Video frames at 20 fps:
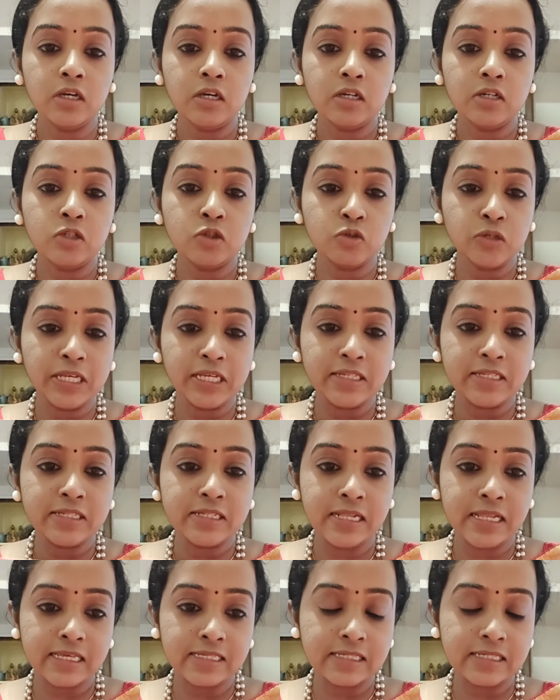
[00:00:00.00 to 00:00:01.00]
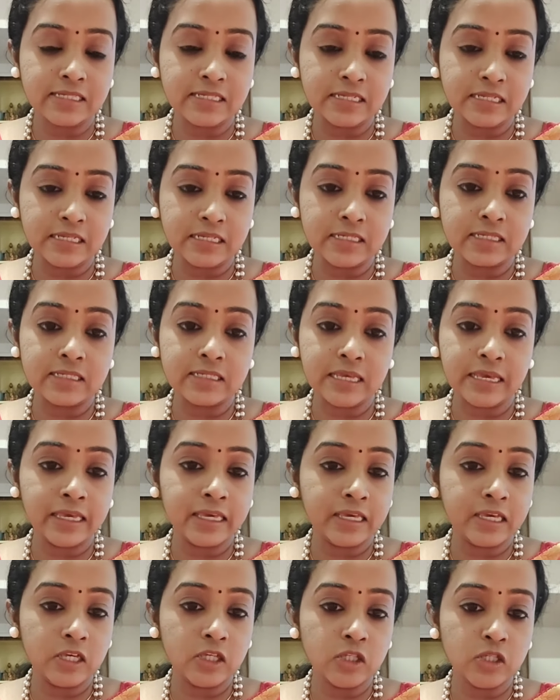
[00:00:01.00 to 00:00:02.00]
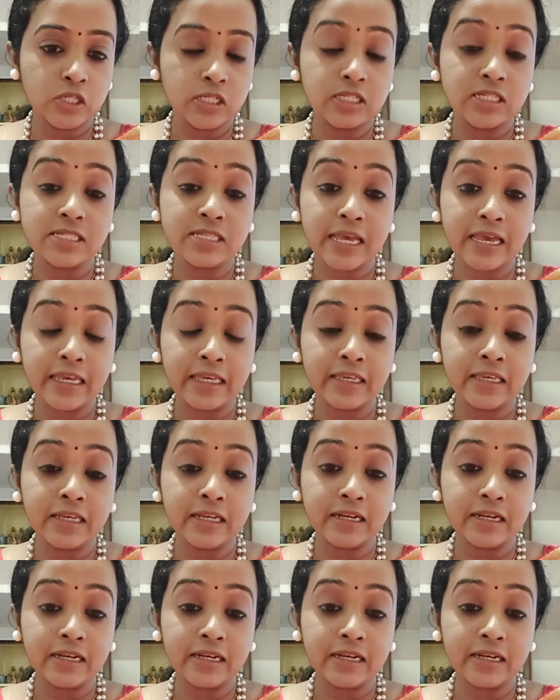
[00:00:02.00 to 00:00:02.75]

Today's lesson is engage in psychic